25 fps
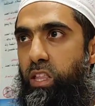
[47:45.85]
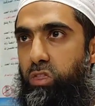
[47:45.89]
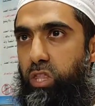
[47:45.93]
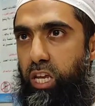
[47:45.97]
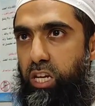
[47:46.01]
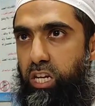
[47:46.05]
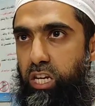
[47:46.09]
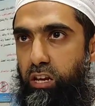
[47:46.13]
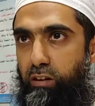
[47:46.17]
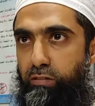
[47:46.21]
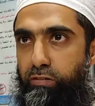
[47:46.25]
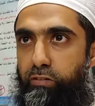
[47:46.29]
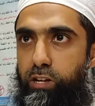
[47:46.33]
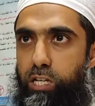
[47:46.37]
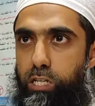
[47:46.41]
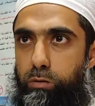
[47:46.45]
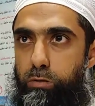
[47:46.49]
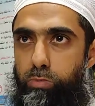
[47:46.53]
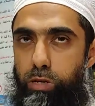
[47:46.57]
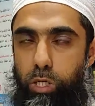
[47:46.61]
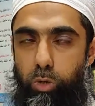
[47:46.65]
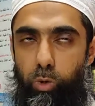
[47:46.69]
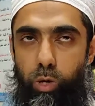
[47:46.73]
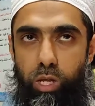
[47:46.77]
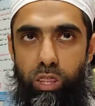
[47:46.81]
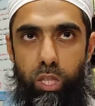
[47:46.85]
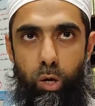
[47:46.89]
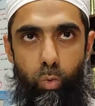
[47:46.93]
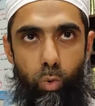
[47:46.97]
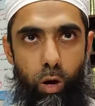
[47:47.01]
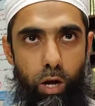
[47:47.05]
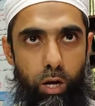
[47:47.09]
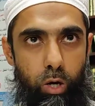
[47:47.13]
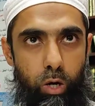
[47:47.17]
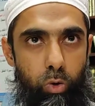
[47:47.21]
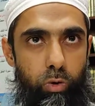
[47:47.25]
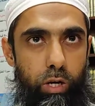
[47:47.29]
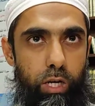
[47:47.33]
The difference between the
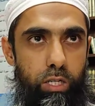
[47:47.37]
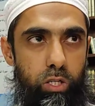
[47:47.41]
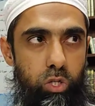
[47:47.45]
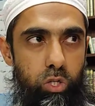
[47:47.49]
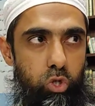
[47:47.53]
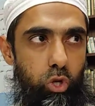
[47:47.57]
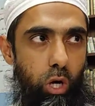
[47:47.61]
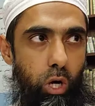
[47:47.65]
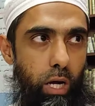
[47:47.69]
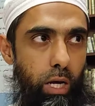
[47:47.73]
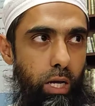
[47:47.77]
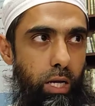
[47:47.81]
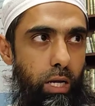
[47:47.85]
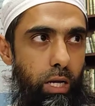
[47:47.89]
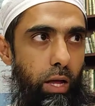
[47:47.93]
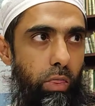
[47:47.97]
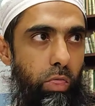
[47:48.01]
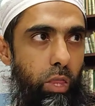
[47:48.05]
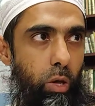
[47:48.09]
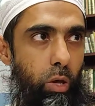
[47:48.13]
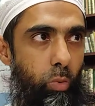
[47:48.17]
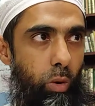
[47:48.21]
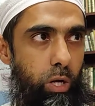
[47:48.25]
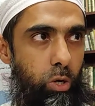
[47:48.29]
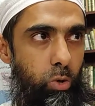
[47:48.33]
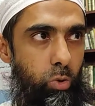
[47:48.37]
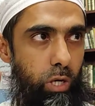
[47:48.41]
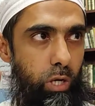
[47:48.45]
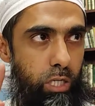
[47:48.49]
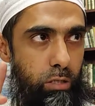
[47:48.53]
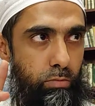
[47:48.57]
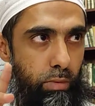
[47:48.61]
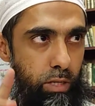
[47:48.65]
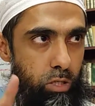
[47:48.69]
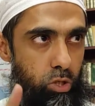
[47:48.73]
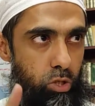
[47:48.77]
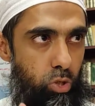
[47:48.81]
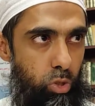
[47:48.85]
one who is drunk and the one who
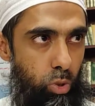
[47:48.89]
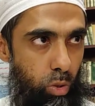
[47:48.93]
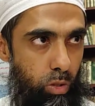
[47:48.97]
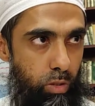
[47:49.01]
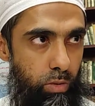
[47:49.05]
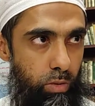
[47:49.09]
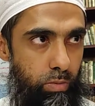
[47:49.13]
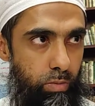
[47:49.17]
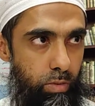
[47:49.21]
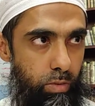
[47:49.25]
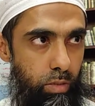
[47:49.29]
is majnoon